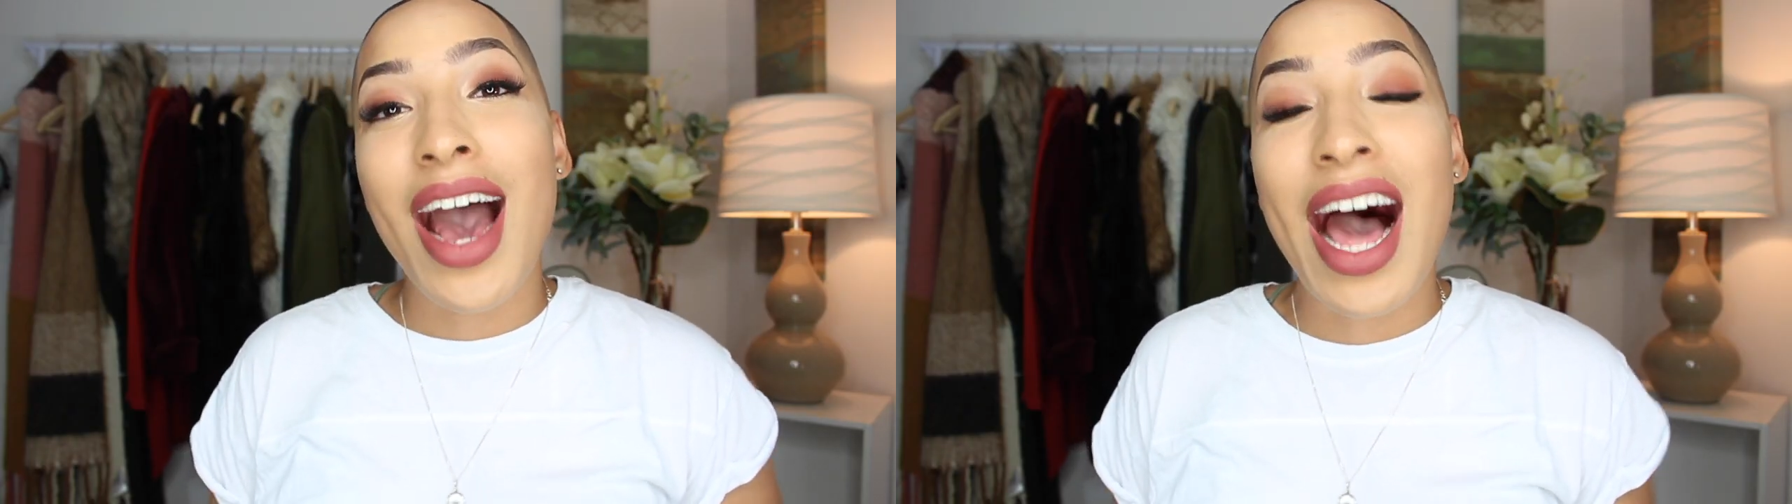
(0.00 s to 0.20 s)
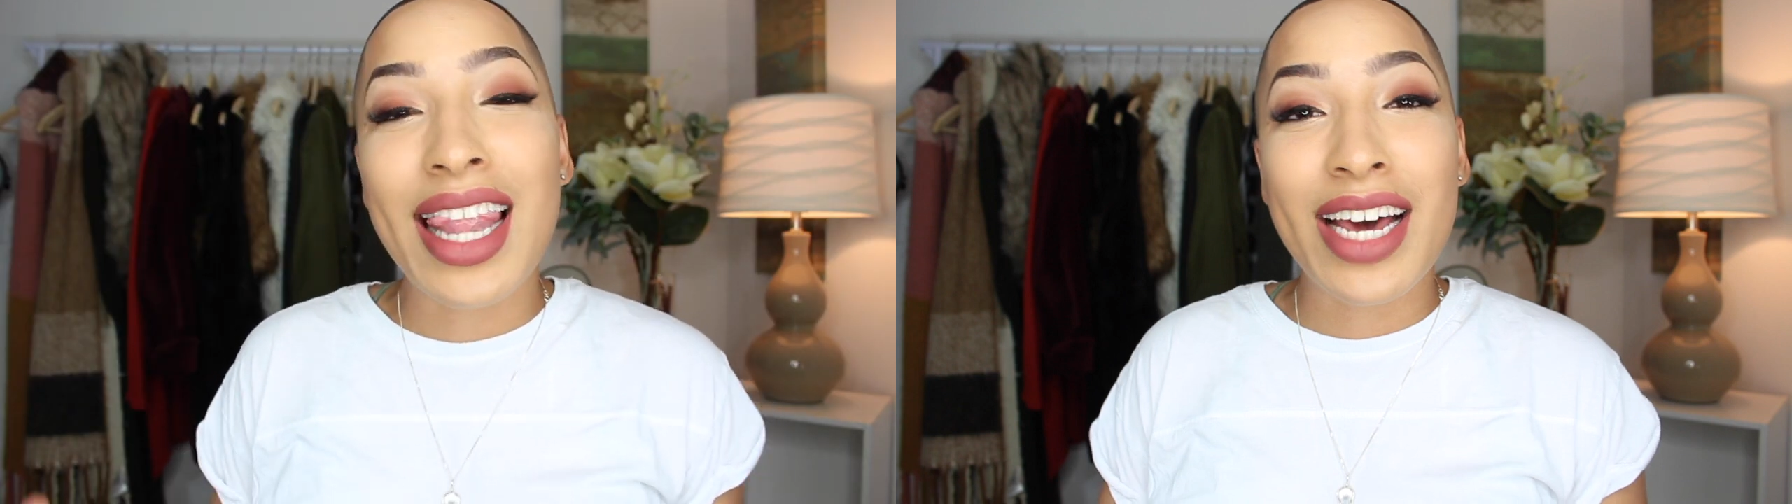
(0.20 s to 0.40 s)

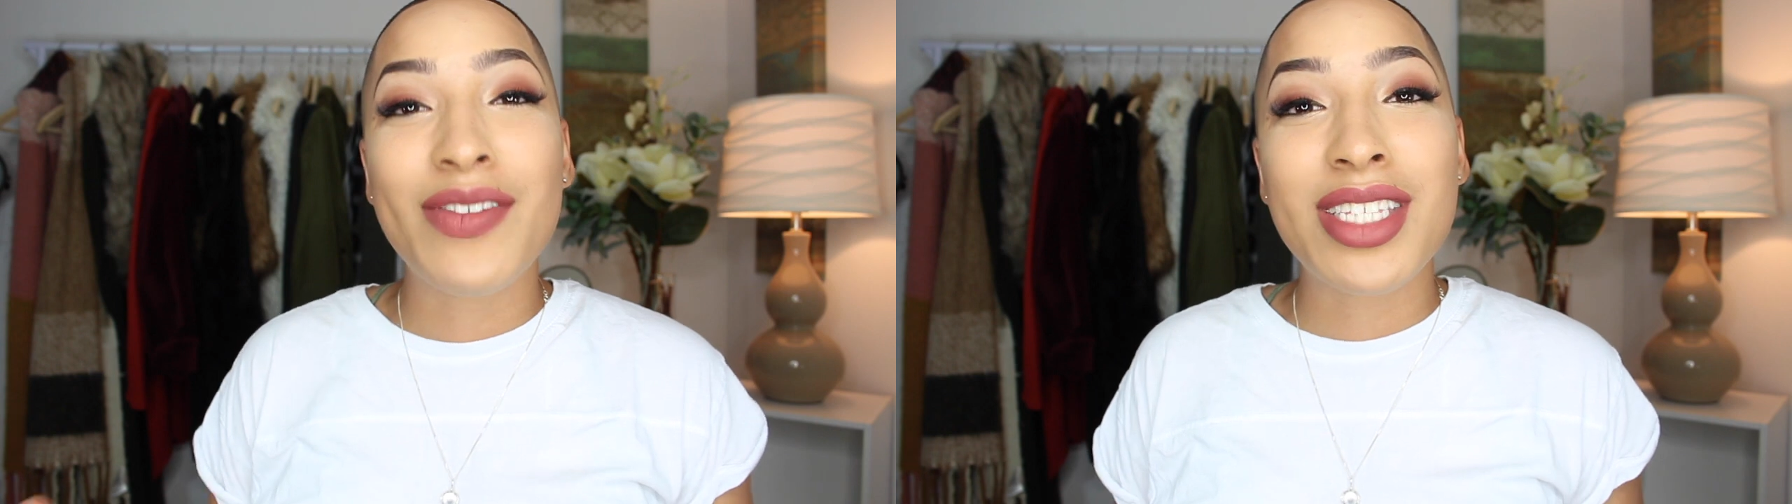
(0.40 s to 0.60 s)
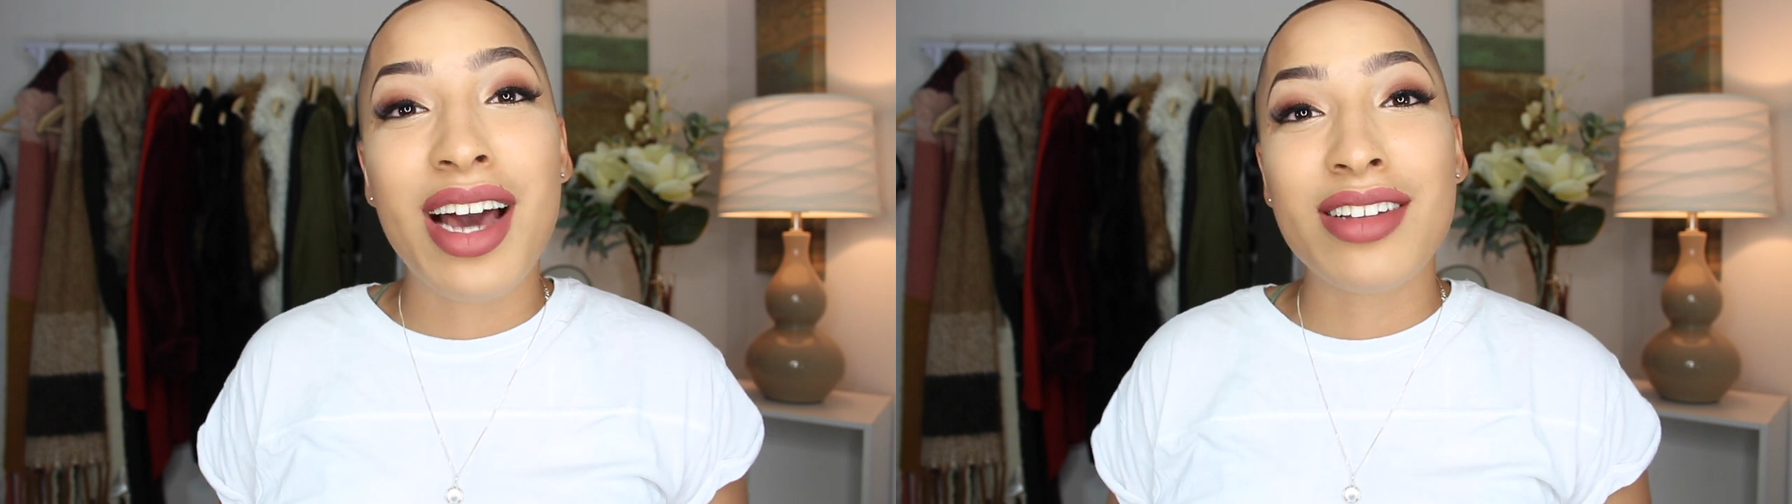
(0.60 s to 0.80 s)
I
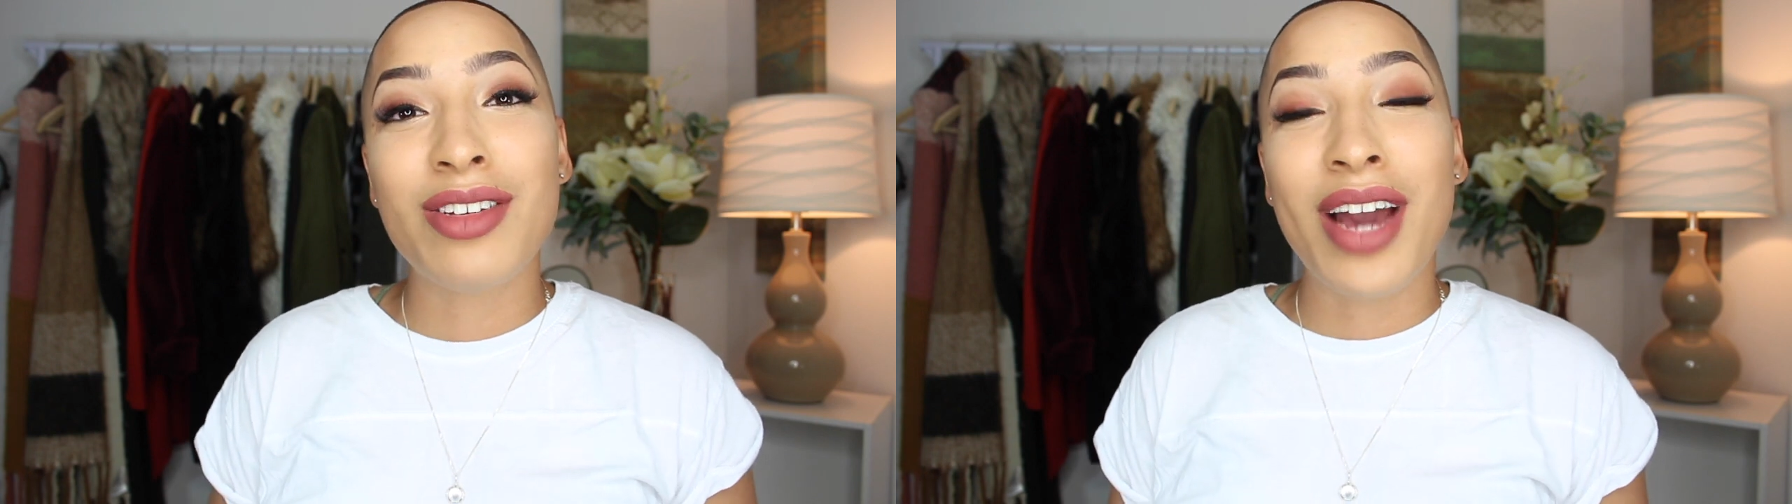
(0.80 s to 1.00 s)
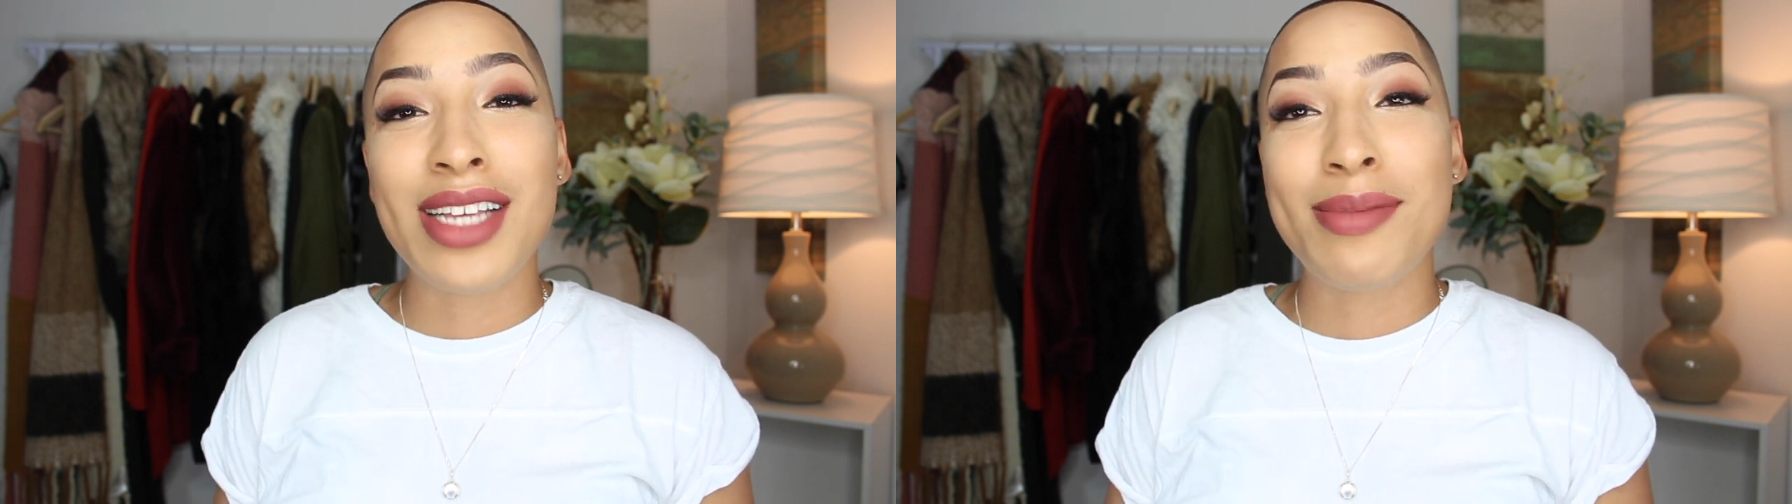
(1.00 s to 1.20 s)
love to talk
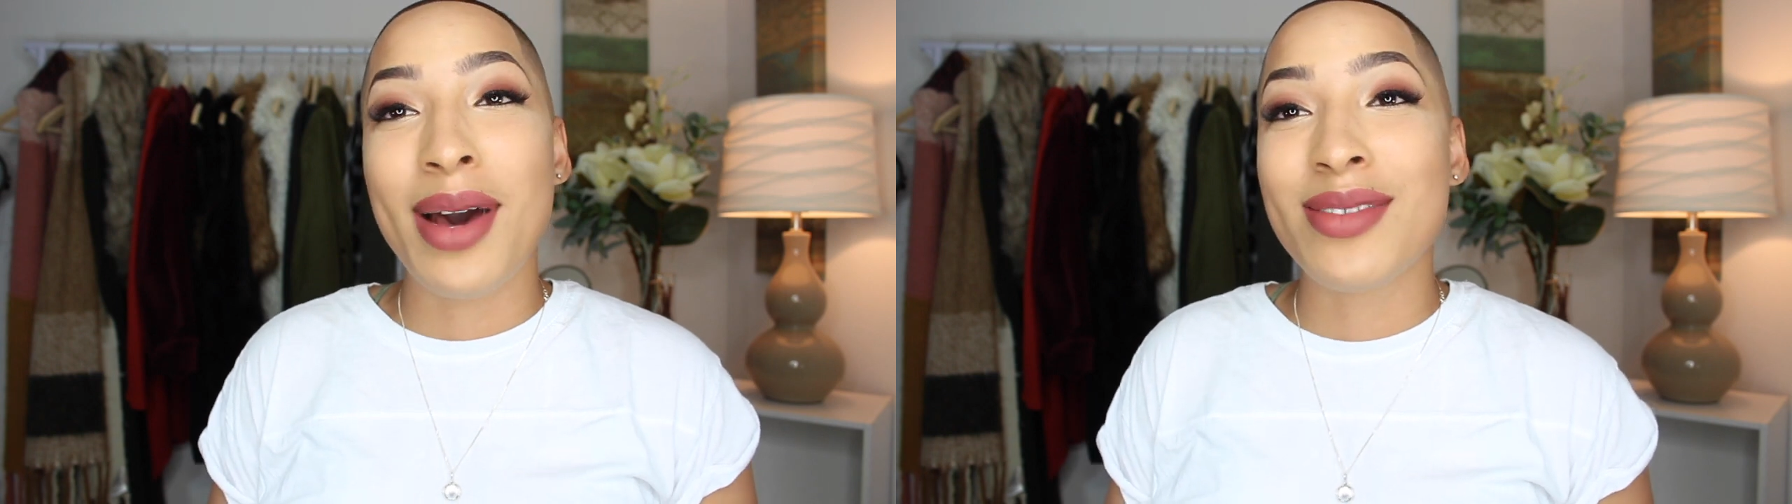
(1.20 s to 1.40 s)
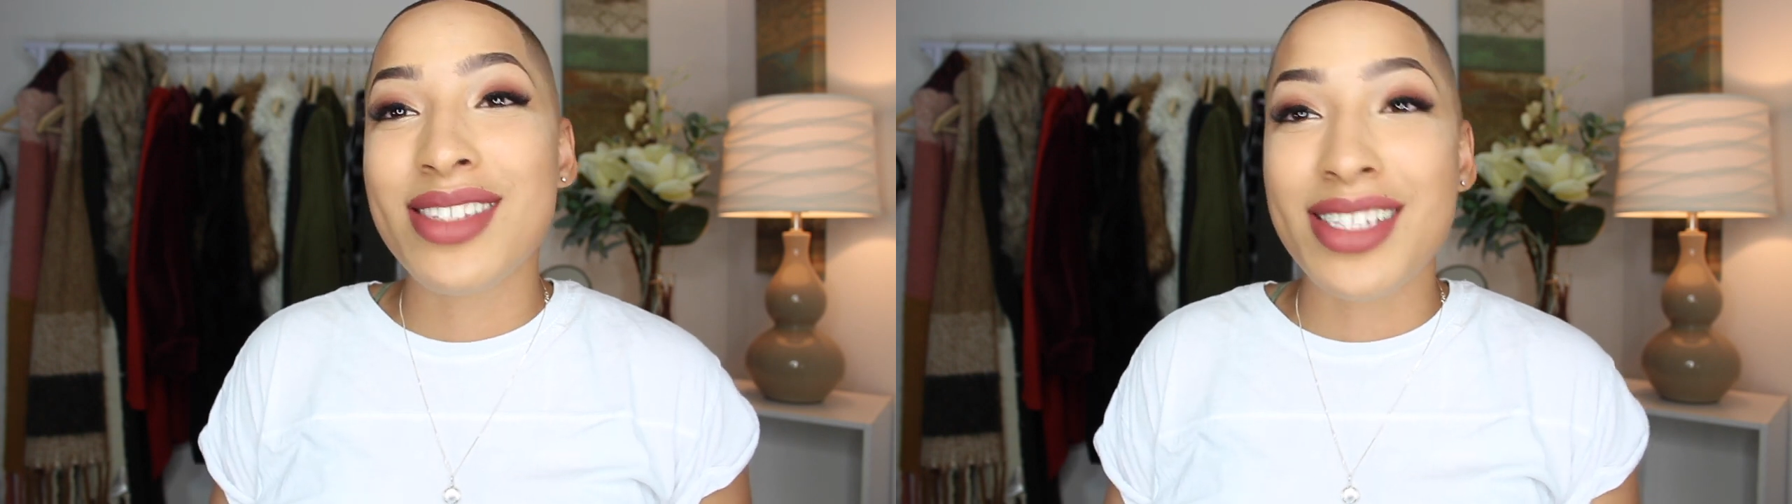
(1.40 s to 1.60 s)
to you guys
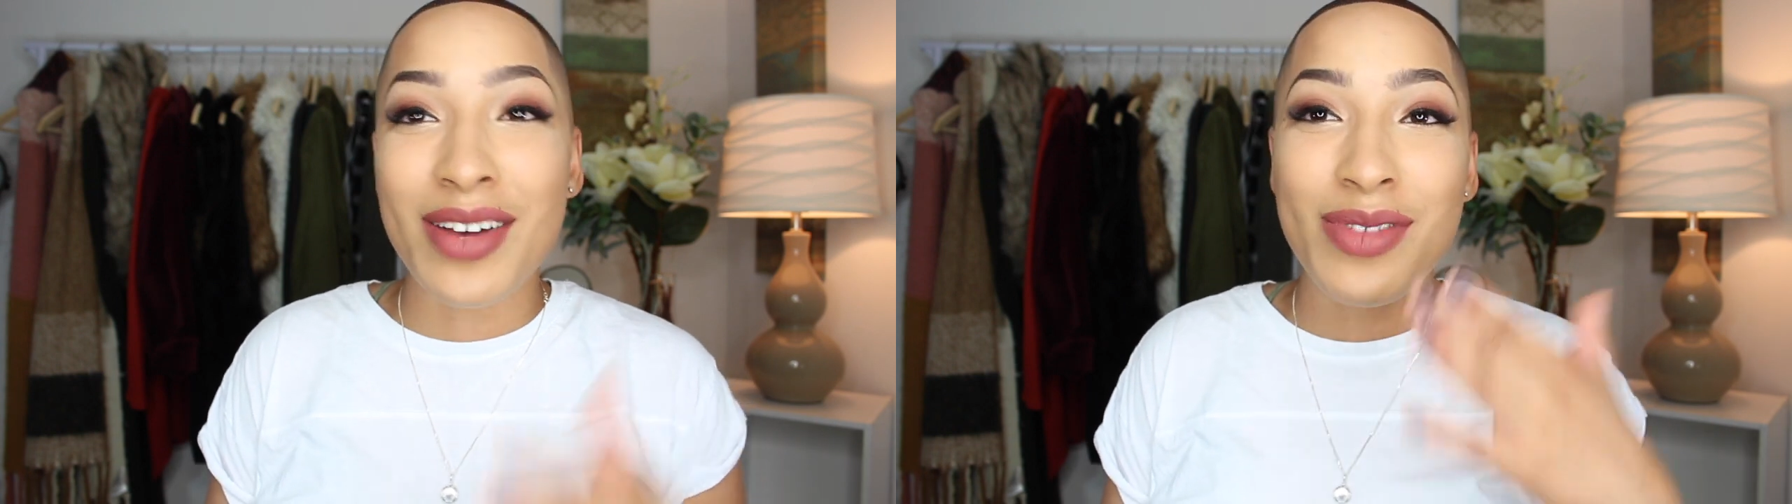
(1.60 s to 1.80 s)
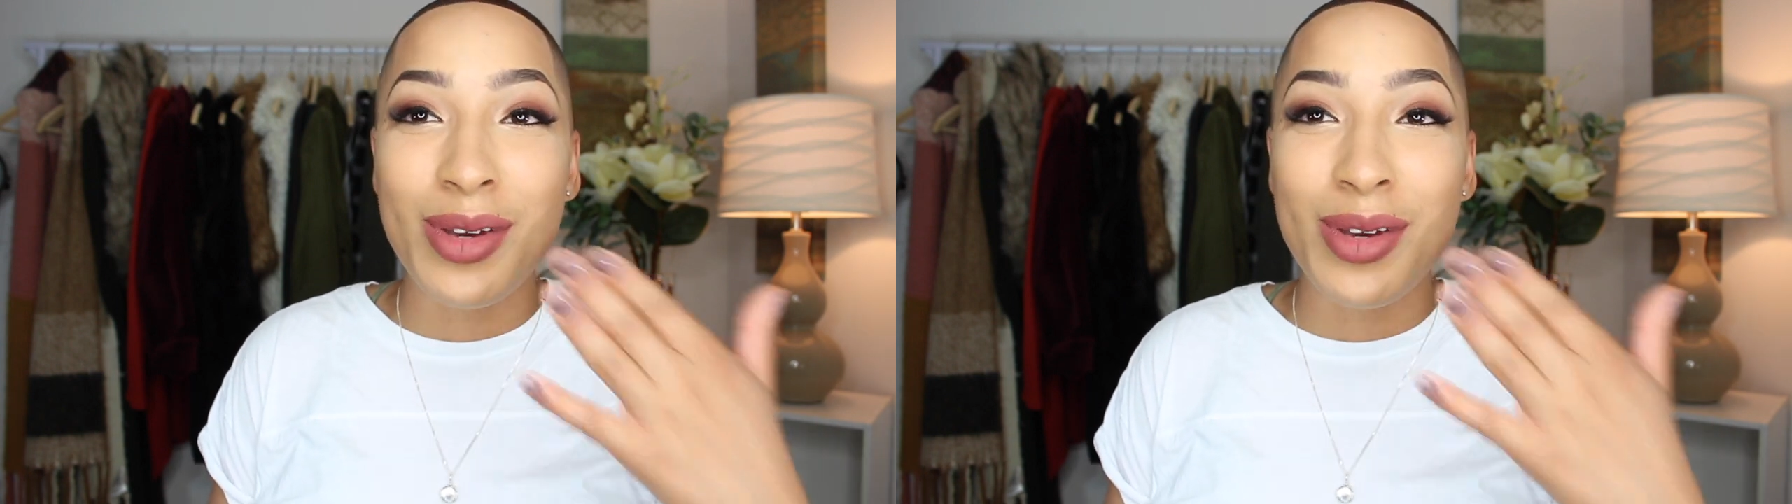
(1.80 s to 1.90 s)
about stuff